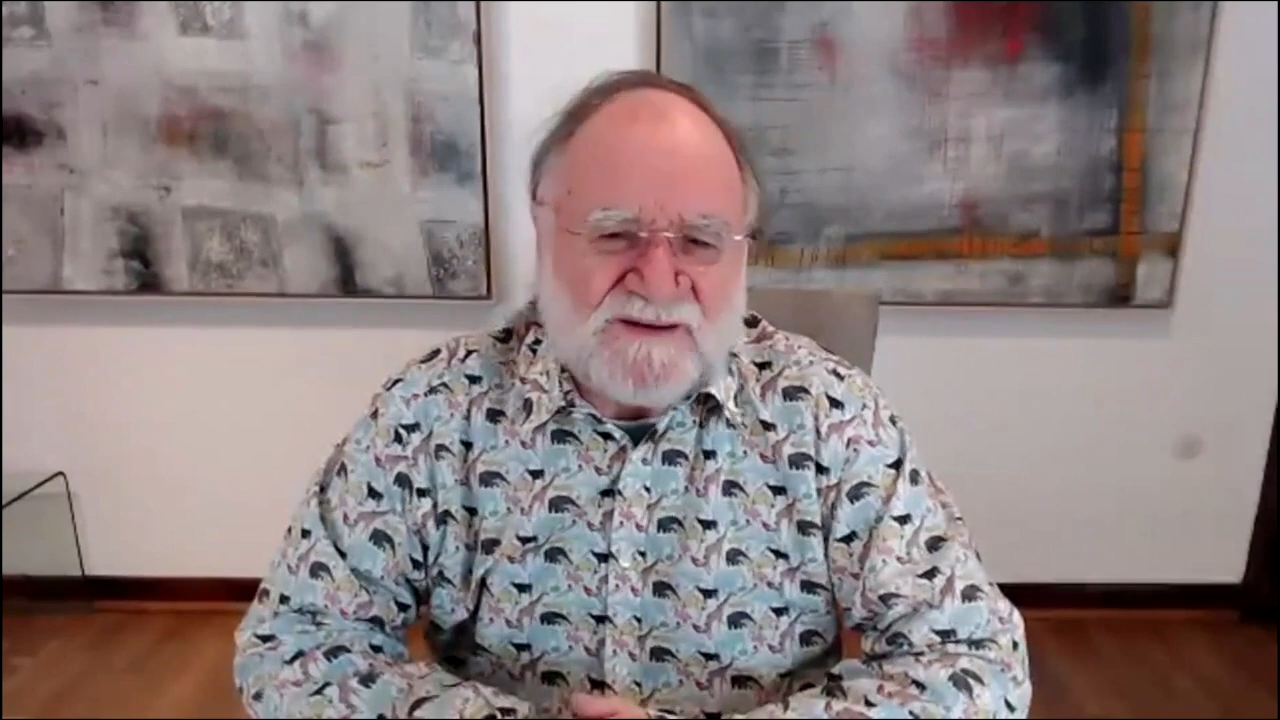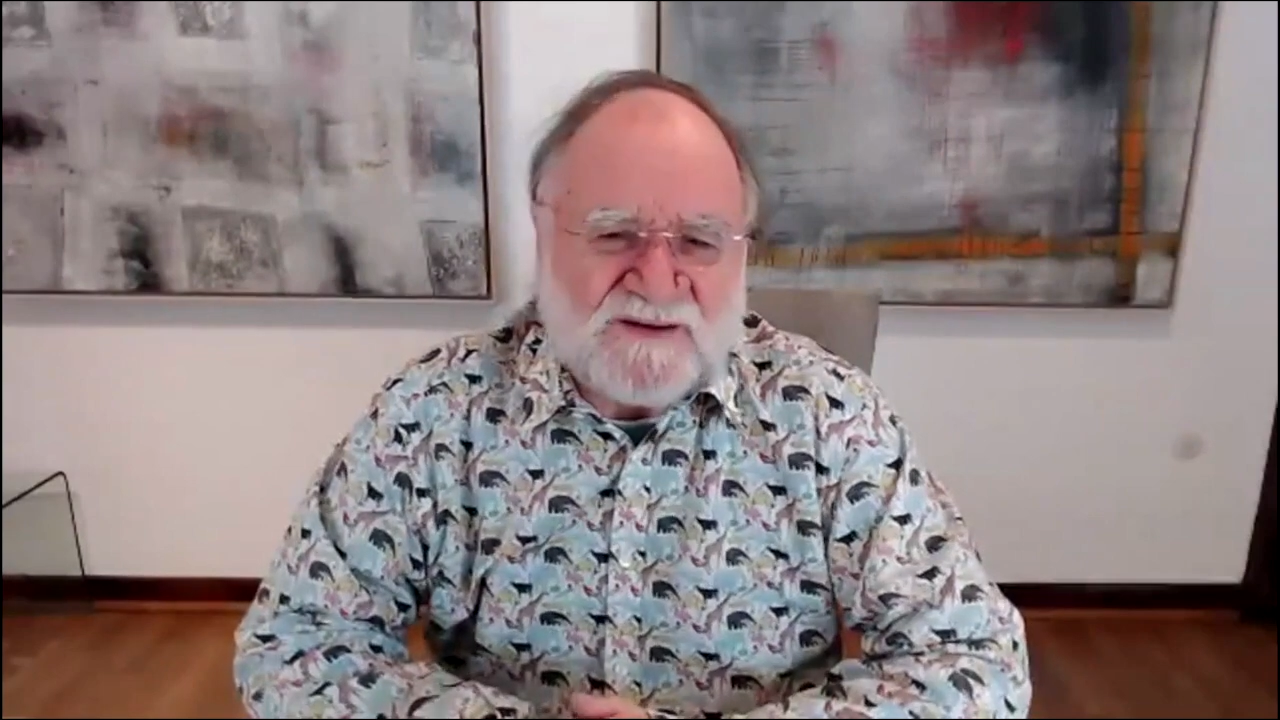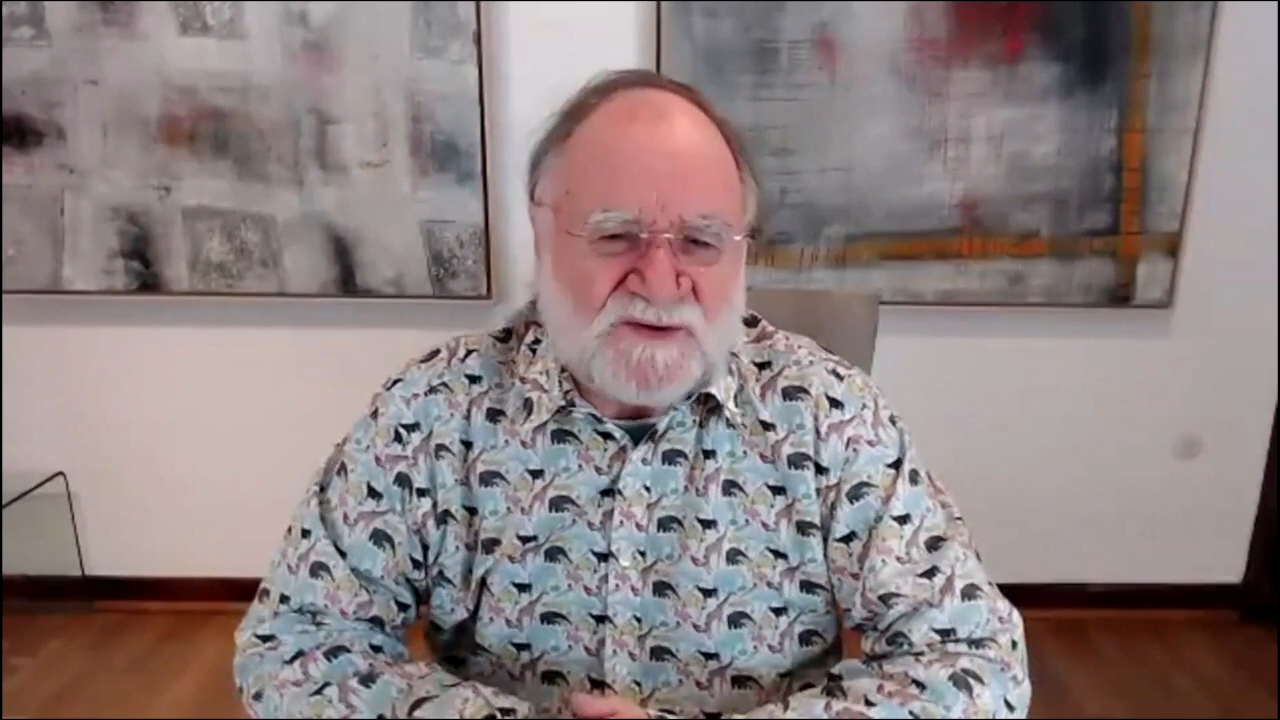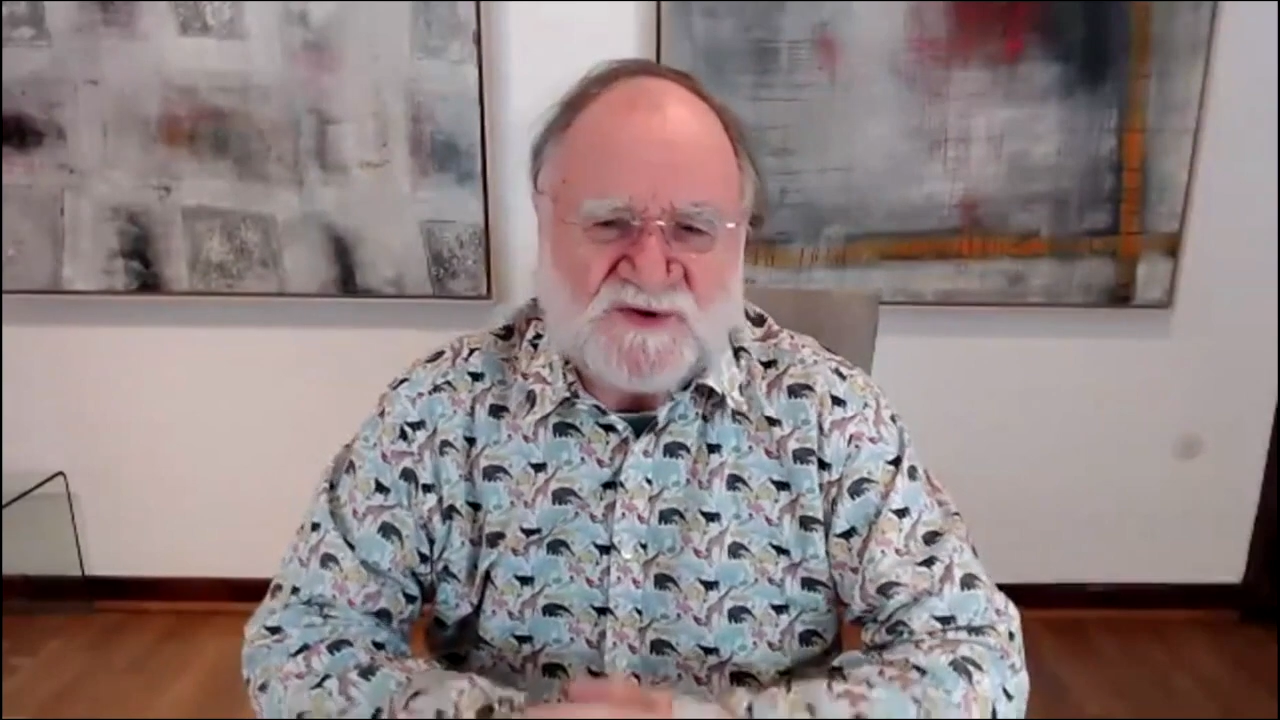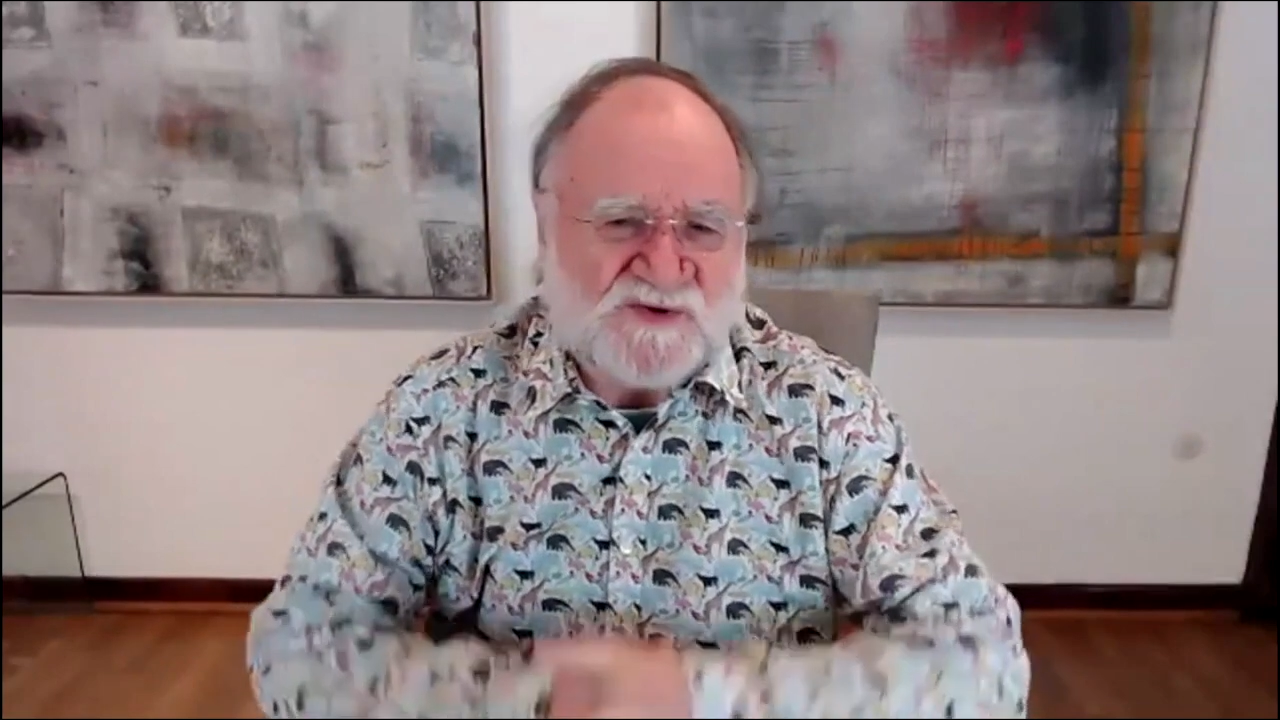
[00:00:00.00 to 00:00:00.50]

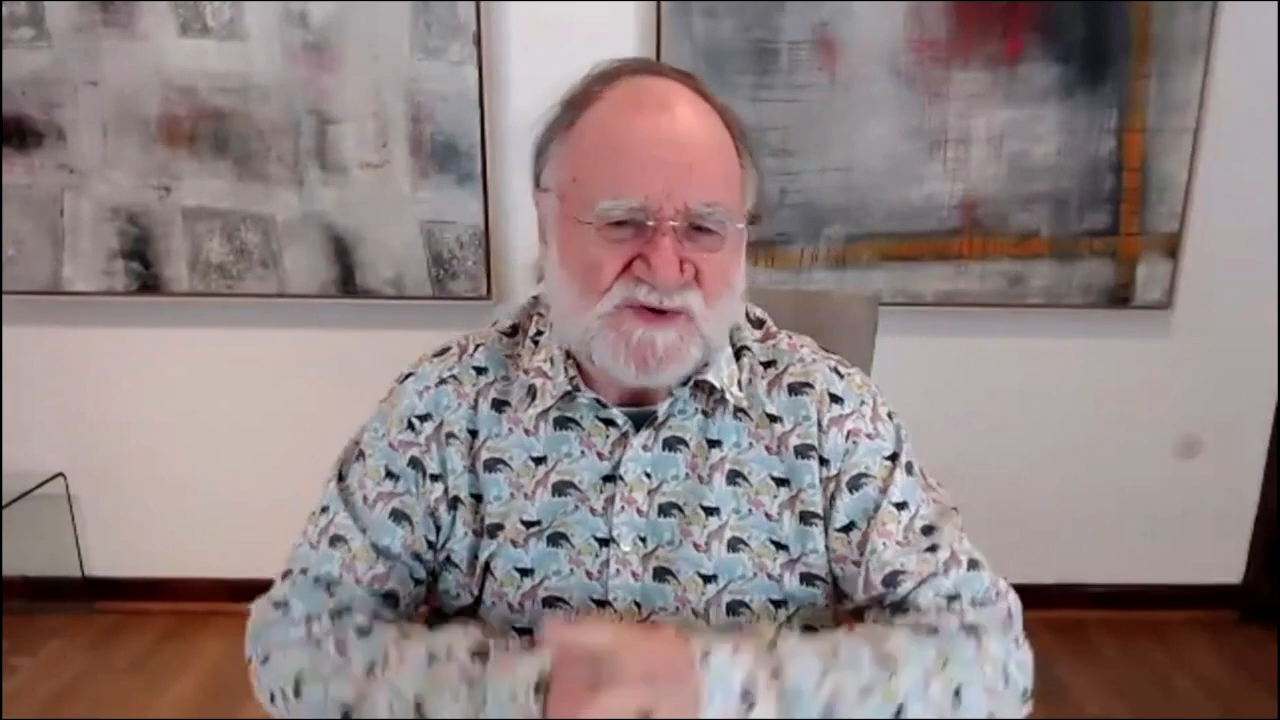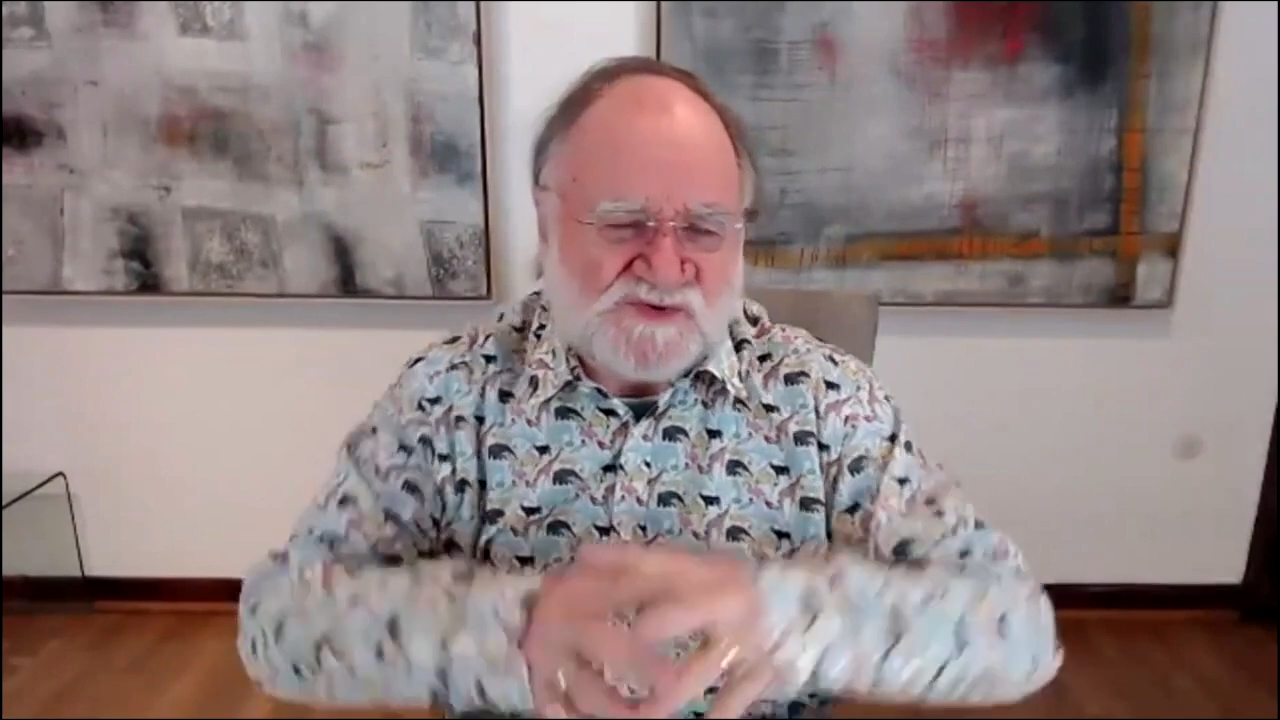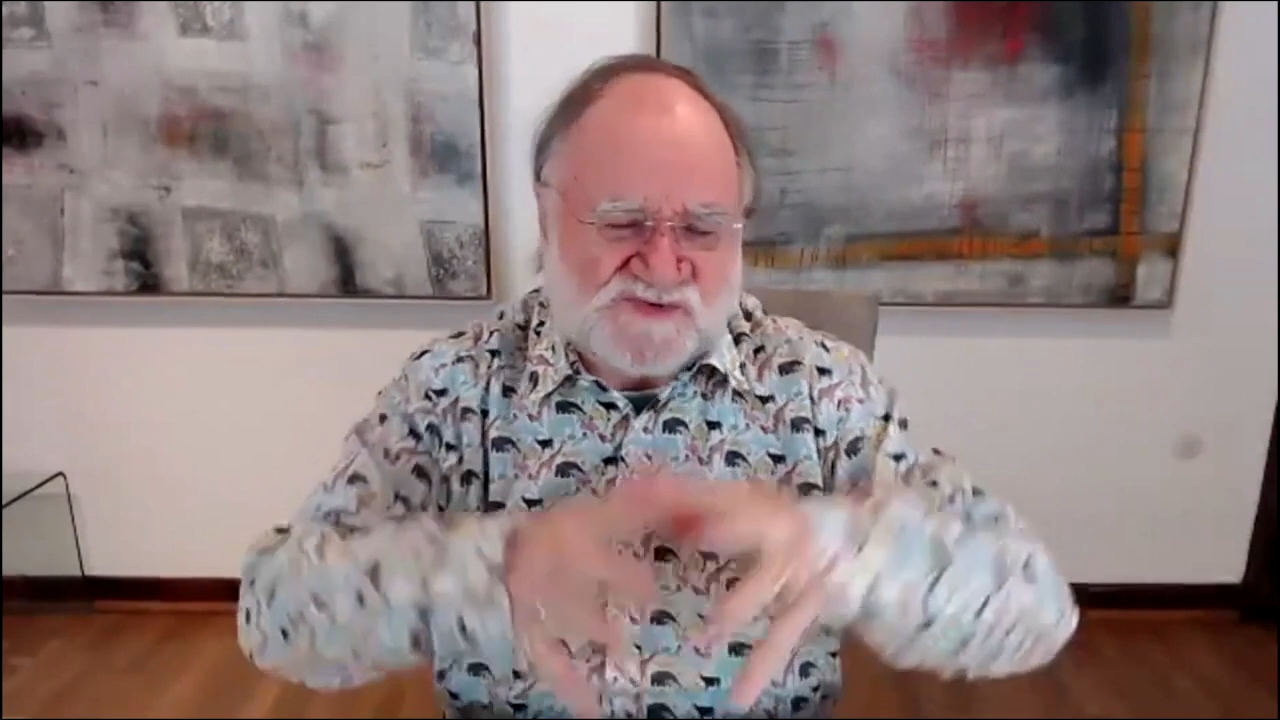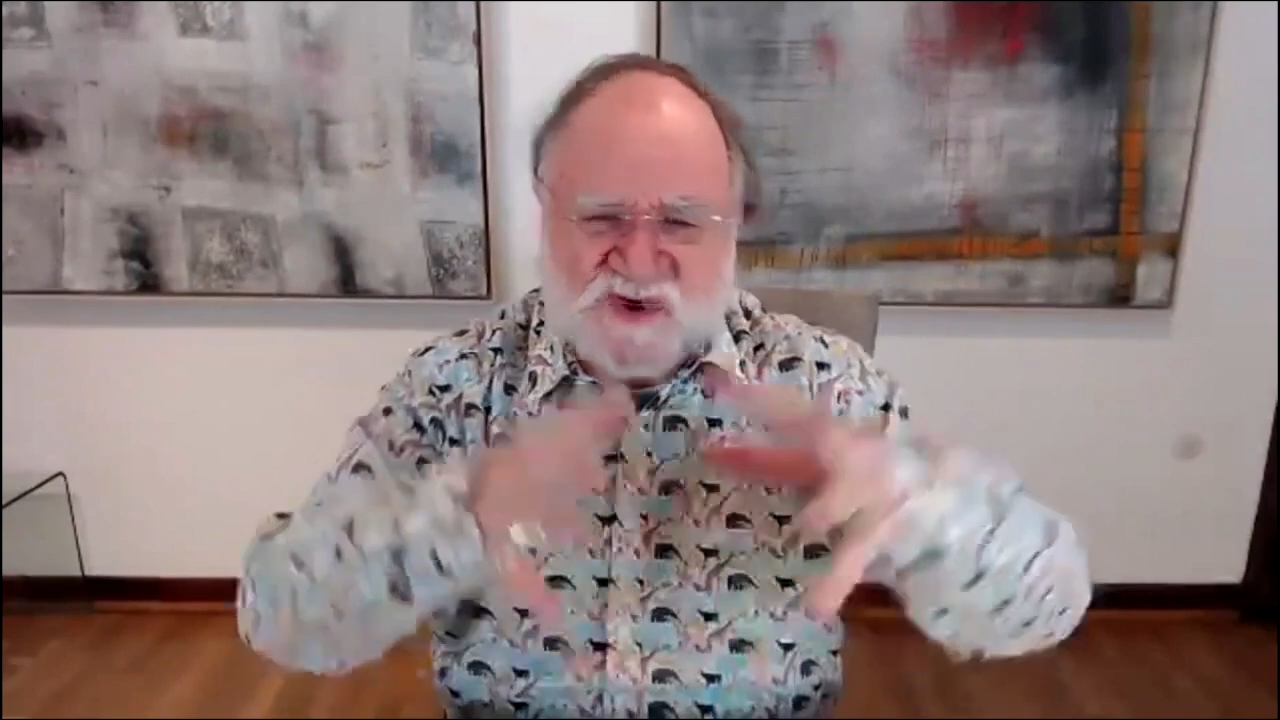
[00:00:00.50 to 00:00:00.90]
huge